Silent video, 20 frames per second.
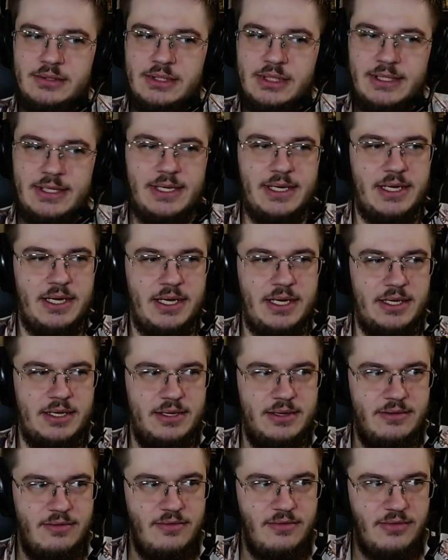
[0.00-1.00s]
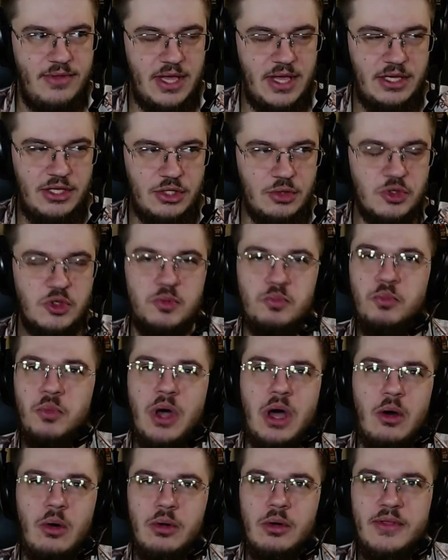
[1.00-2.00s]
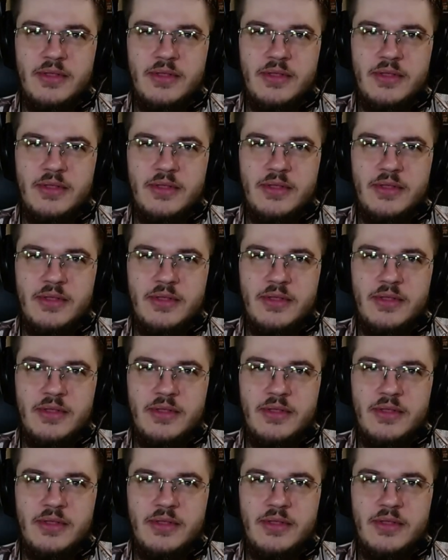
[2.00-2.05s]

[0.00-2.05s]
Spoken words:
And they use power,